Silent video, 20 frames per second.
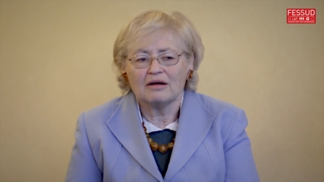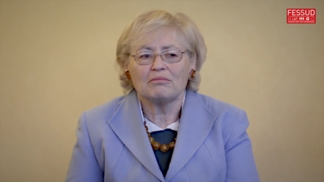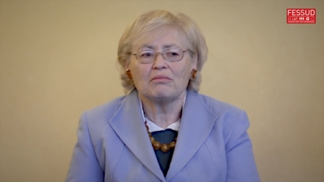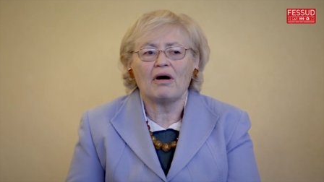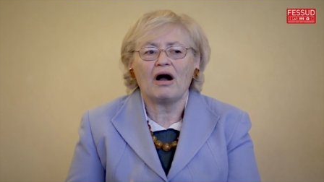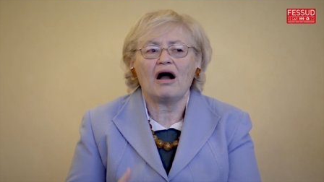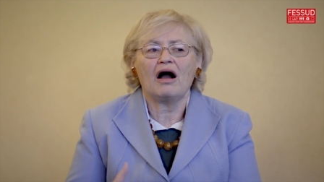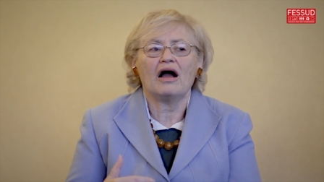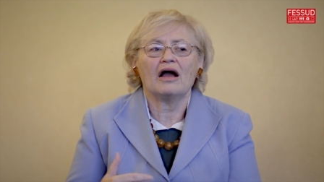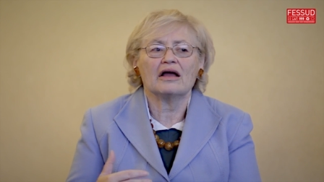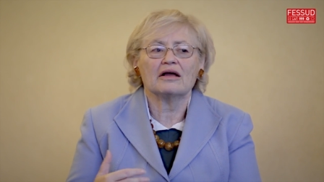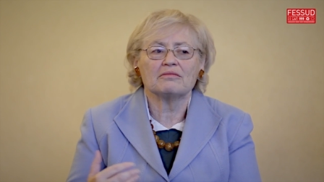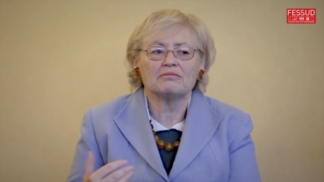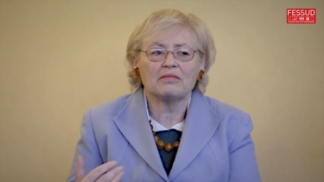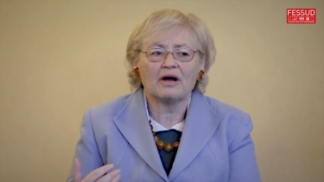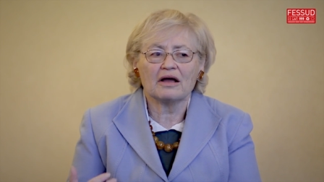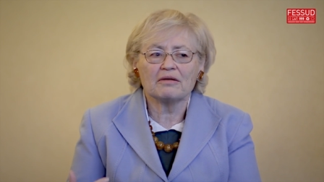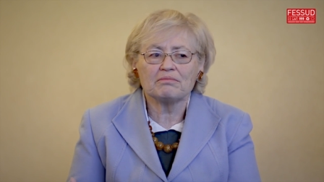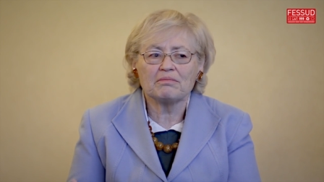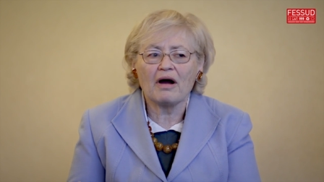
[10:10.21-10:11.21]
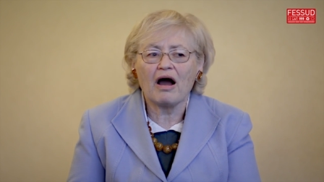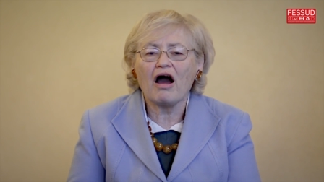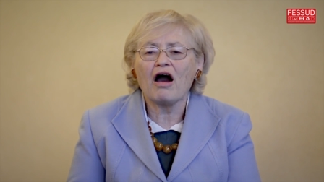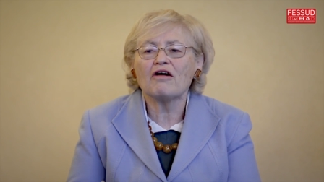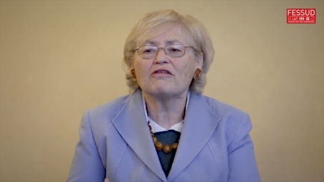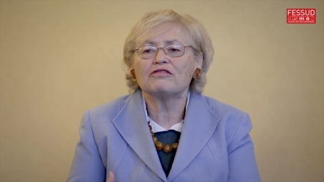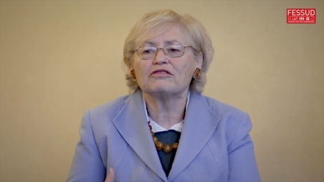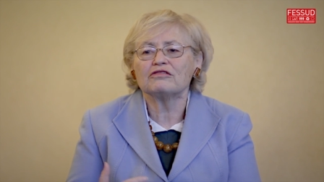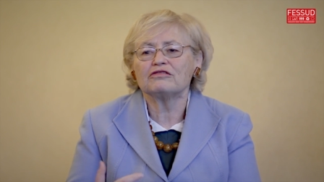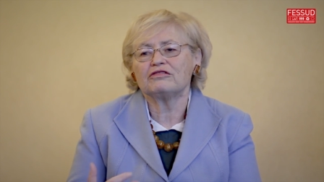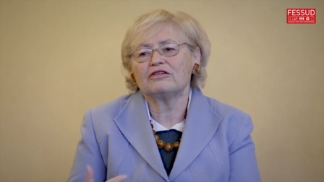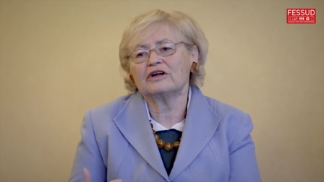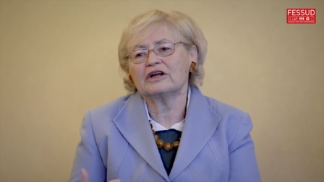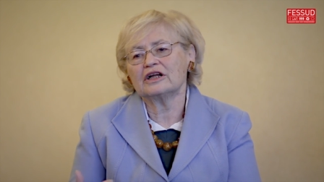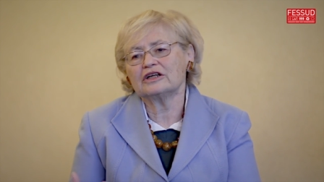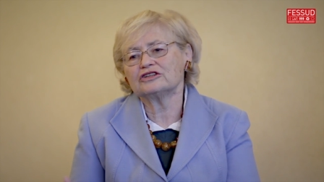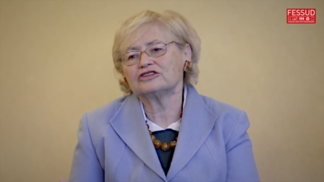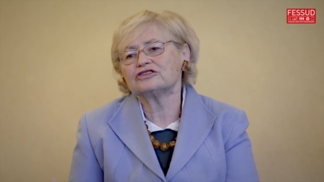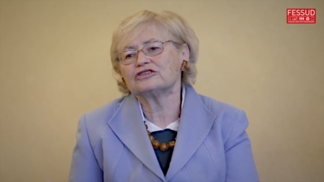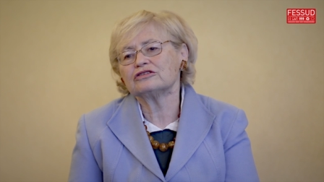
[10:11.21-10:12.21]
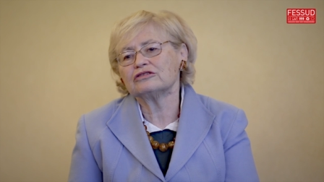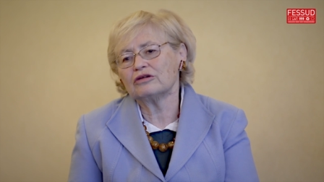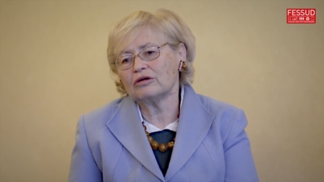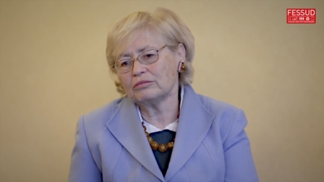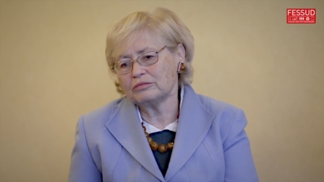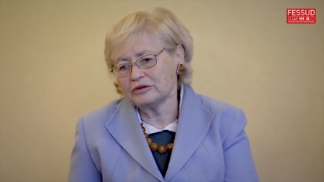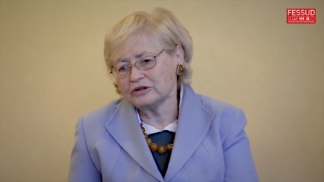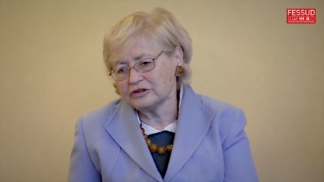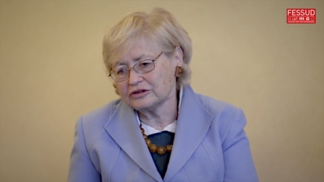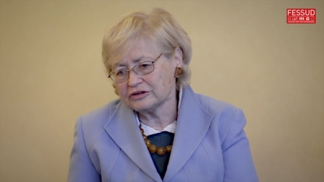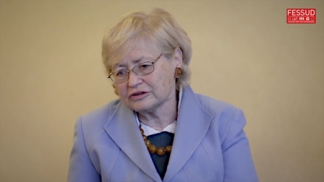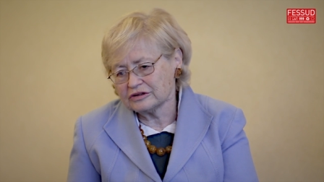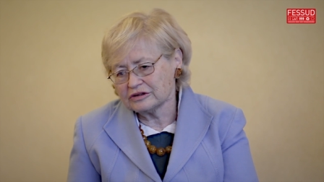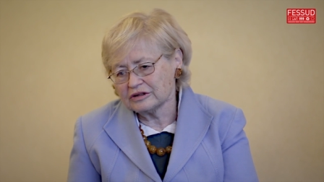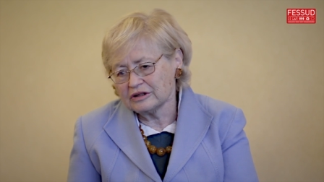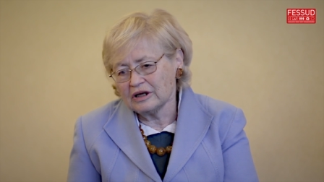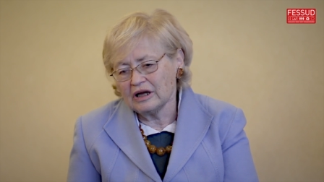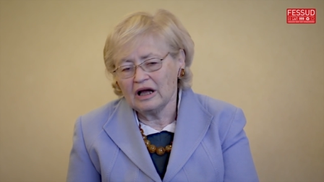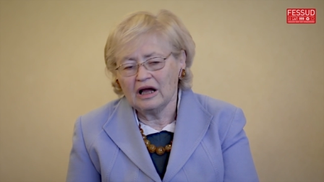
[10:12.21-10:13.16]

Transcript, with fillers: by, by powerful financial lobbies.